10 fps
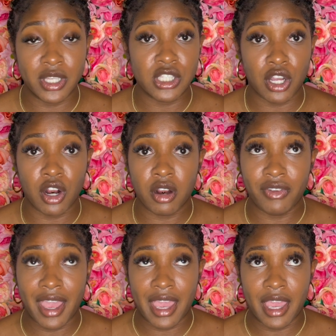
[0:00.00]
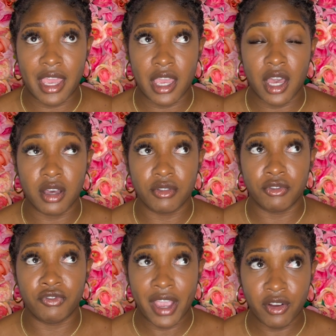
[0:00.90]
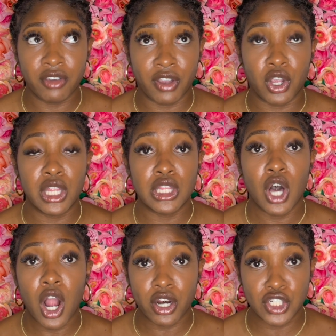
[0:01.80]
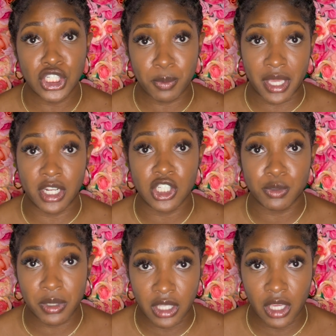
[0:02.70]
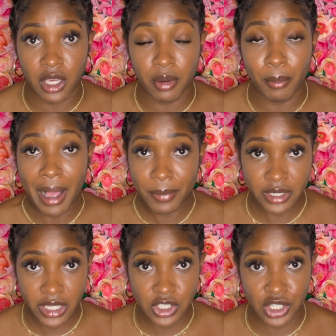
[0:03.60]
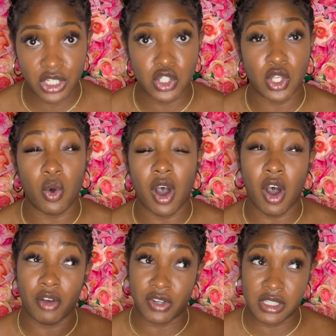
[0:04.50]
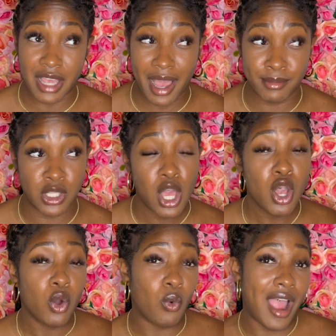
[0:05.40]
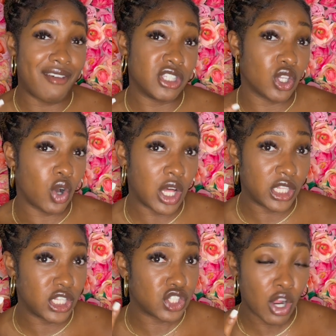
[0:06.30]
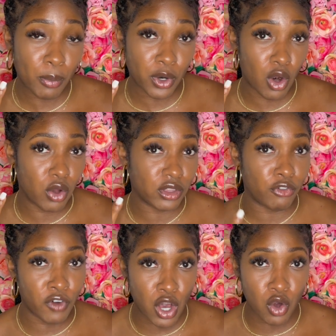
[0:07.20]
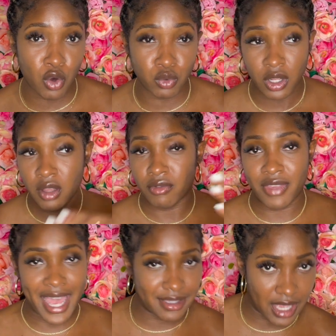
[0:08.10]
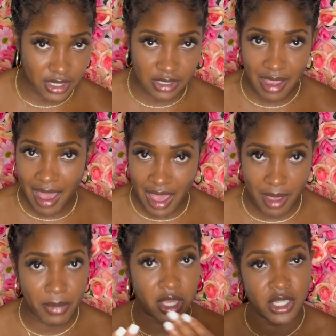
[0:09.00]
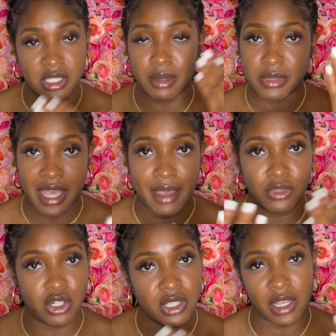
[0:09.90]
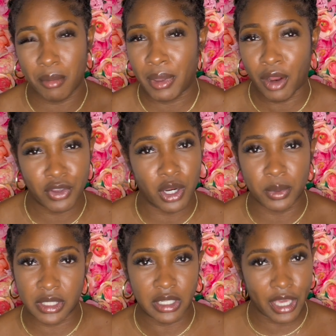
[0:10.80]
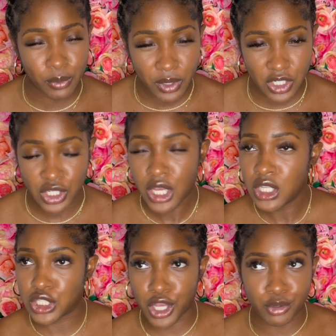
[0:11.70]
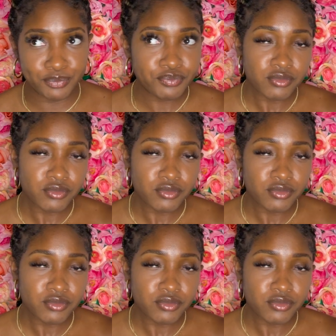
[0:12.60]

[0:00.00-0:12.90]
serve a very, very large Spanish speaking population. And so oftentimes we're having to call an interpreter on the phone. That takes time because sometimes there's like a barrier with the language. So